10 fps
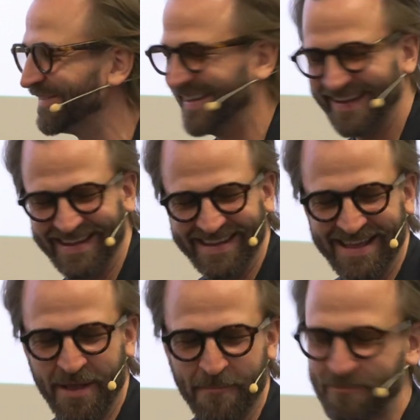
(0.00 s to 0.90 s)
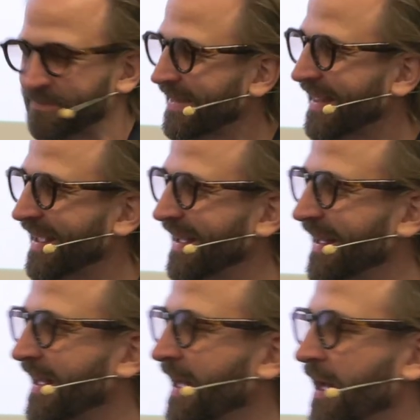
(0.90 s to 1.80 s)
win a game if you don't
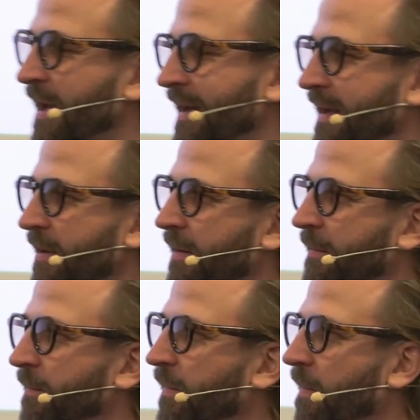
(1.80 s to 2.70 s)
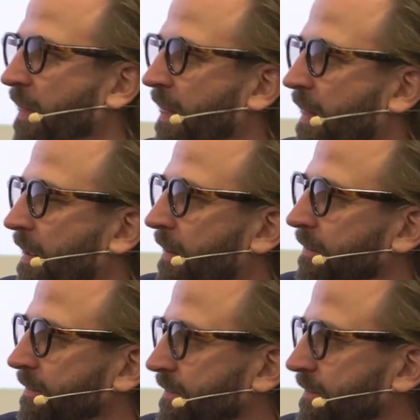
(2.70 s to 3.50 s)
train? You know, how don't you think?